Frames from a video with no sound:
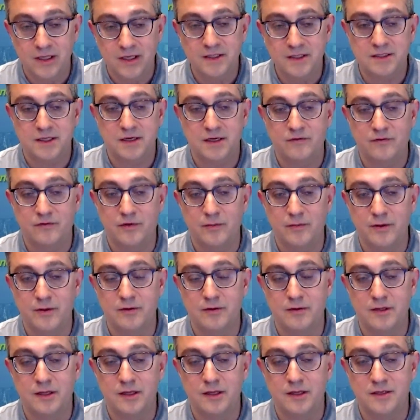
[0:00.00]
decent
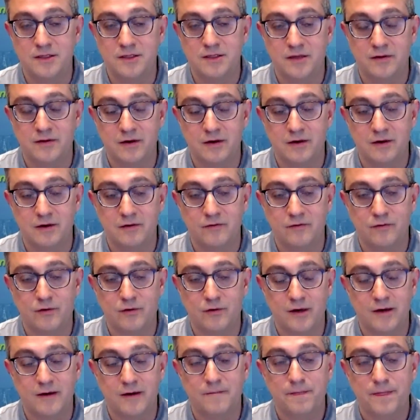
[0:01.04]
affordability in Southern
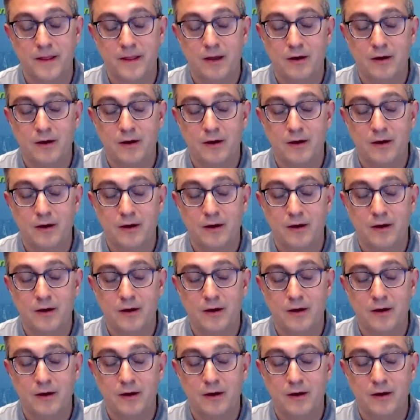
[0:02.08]
California,